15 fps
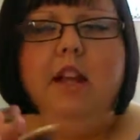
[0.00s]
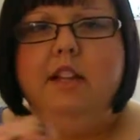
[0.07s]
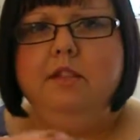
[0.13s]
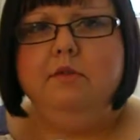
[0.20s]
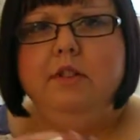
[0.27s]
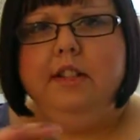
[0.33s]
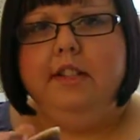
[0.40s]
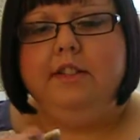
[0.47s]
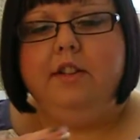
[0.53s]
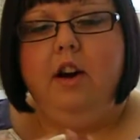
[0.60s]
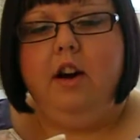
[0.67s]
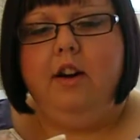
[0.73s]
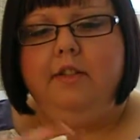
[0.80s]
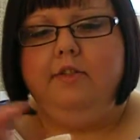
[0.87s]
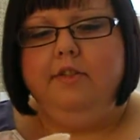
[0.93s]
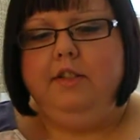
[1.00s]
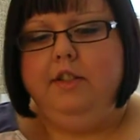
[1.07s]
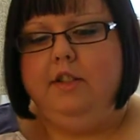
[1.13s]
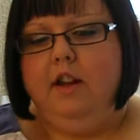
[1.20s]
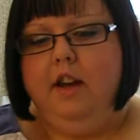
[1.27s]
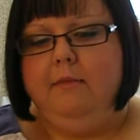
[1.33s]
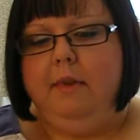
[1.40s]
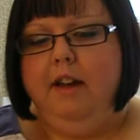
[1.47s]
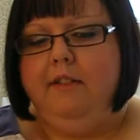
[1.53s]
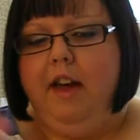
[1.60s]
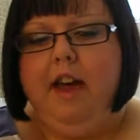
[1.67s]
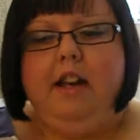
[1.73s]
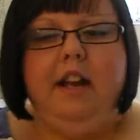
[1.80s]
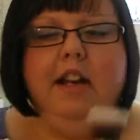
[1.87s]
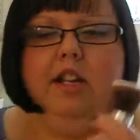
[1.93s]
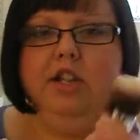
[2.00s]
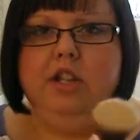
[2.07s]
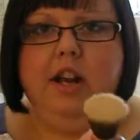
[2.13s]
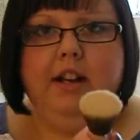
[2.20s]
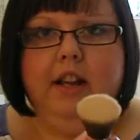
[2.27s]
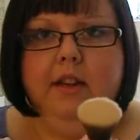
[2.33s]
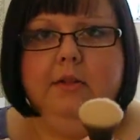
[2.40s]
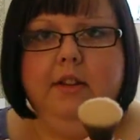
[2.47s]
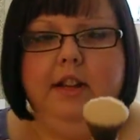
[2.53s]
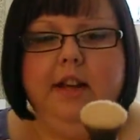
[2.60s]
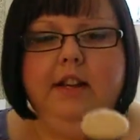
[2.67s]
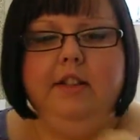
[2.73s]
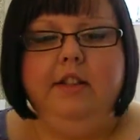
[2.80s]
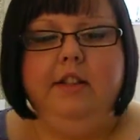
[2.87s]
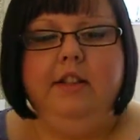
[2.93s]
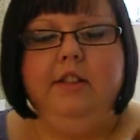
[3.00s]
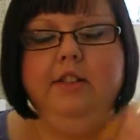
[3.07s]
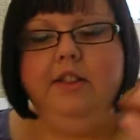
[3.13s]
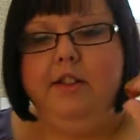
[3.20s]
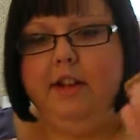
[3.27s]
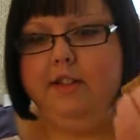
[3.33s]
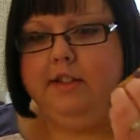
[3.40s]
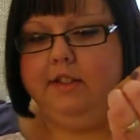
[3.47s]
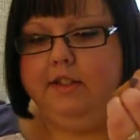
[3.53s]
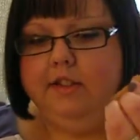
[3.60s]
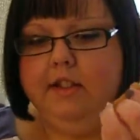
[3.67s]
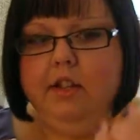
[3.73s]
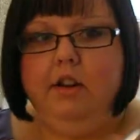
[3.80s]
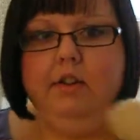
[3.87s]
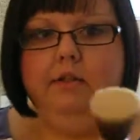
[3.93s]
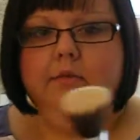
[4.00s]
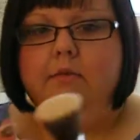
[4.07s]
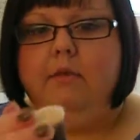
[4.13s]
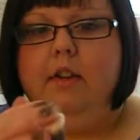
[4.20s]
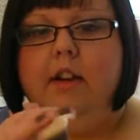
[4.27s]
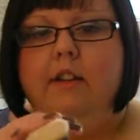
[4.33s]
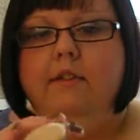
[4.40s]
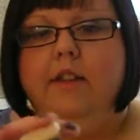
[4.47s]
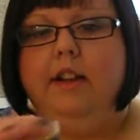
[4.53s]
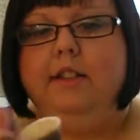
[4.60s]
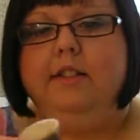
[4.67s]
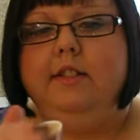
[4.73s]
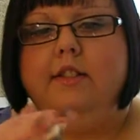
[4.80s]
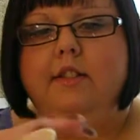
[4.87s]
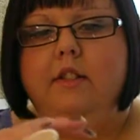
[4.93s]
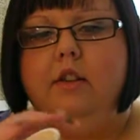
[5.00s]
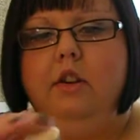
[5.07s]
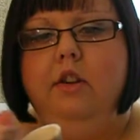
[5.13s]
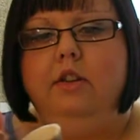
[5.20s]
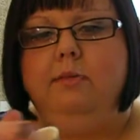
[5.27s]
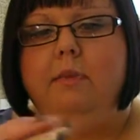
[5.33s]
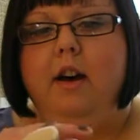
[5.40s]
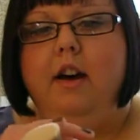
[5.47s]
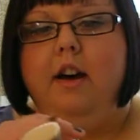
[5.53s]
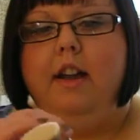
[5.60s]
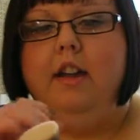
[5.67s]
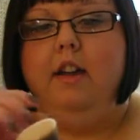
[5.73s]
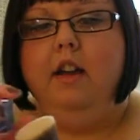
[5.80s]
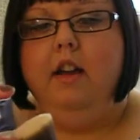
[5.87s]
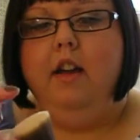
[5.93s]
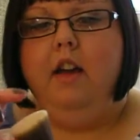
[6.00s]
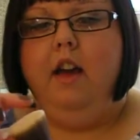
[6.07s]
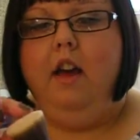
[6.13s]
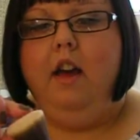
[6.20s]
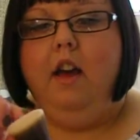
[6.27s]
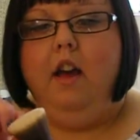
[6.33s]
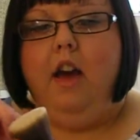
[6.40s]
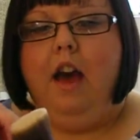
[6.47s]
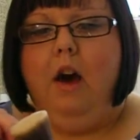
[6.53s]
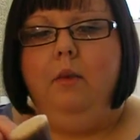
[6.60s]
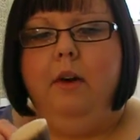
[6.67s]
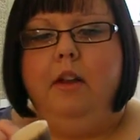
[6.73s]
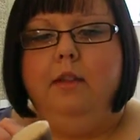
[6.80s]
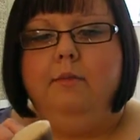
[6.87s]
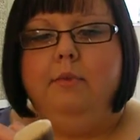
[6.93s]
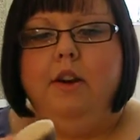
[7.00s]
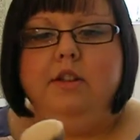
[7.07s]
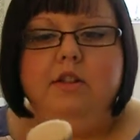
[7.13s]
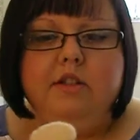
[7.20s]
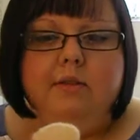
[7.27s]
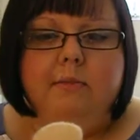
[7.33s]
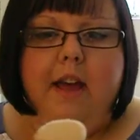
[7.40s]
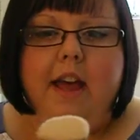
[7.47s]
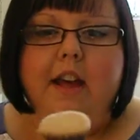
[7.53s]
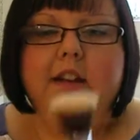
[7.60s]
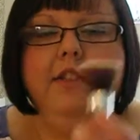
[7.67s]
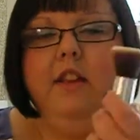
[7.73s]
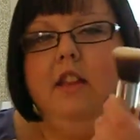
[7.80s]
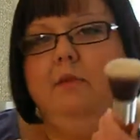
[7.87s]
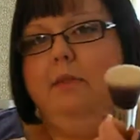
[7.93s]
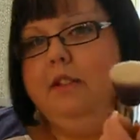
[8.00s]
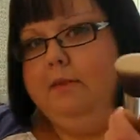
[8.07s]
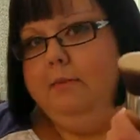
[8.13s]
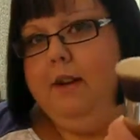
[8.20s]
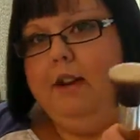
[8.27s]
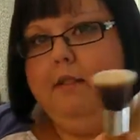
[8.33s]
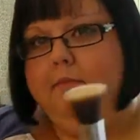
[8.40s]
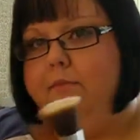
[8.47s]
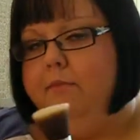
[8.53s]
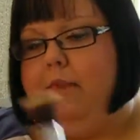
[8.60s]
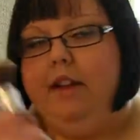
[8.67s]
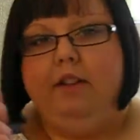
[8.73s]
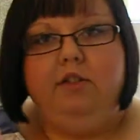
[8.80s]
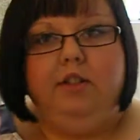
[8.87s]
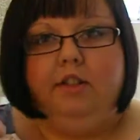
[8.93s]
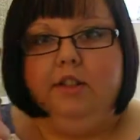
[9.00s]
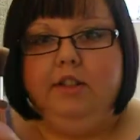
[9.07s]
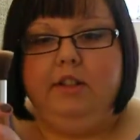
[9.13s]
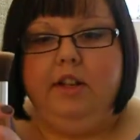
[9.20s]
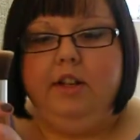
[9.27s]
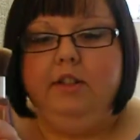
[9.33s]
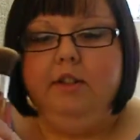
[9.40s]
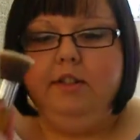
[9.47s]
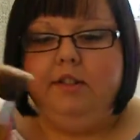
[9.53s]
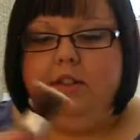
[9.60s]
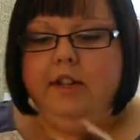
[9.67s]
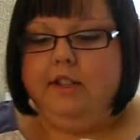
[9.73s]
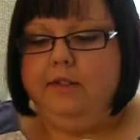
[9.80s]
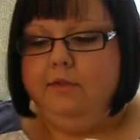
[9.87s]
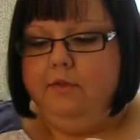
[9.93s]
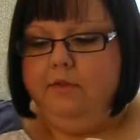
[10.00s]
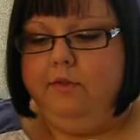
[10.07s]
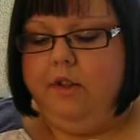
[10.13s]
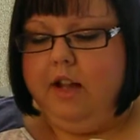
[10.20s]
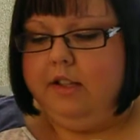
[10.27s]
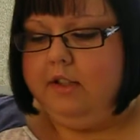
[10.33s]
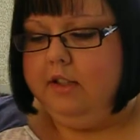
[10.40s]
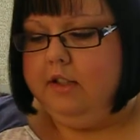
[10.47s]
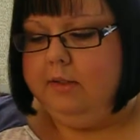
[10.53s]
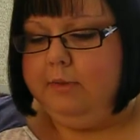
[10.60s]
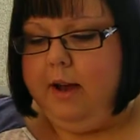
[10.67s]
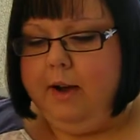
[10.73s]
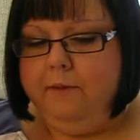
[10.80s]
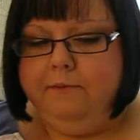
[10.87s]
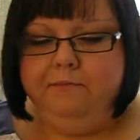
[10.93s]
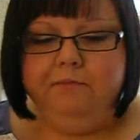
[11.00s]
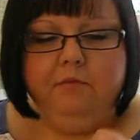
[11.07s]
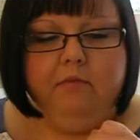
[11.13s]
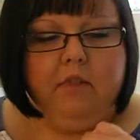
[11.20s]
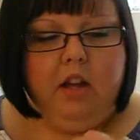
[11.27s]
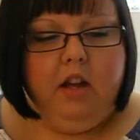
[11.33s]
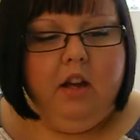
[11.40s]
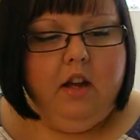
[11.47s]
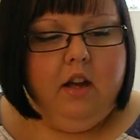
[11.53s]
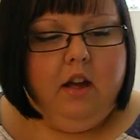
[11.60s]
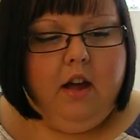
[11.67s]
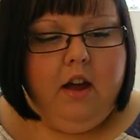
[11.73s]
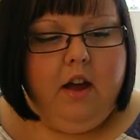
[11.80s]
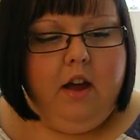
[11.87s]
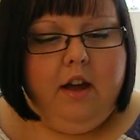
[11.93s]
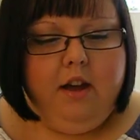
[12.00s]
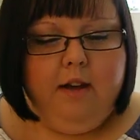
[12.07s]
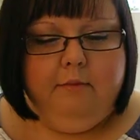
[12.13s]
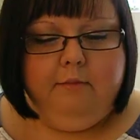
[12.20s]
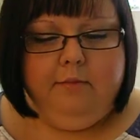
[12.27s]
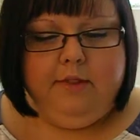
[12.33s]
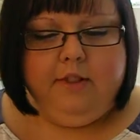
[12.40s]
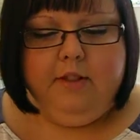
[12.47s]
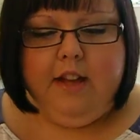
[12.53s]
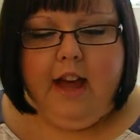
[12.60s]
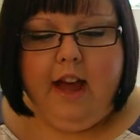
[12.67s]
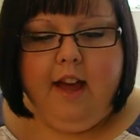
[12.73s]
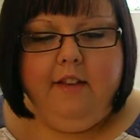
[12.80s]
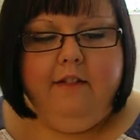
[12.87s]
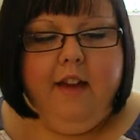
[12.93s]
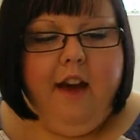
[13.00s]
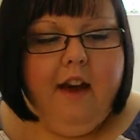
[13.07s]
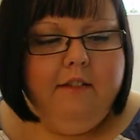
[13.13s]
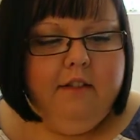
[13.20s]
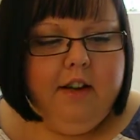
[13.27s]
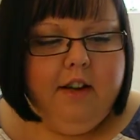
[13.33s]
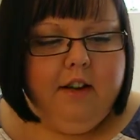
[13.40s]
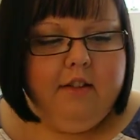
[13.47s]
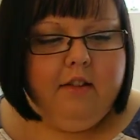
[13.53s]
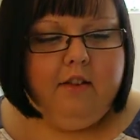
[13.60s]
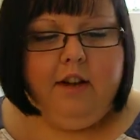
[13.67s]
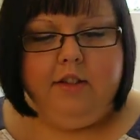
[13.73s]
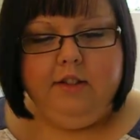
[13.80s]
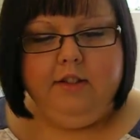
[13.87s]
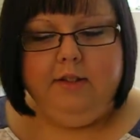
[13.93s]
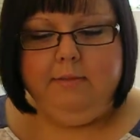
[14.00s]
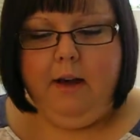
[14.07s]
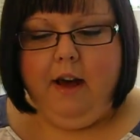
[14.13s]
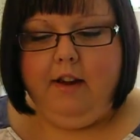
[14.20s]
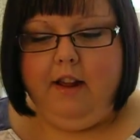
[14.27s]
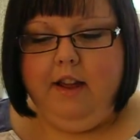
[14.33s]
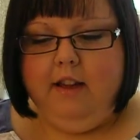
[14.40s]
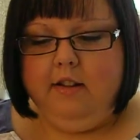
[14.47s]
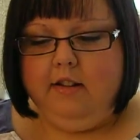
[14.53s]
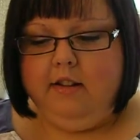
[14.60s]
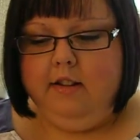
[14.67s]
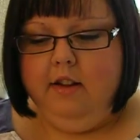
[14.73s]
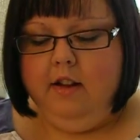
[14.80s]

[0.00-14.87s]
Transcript: it's really soft. I haven't had any shedding with it, so that's, you know, if that goes by how well the brushes are made, the other ones might be just as good, so that's good as well. So yeah, if you have any other questions about it,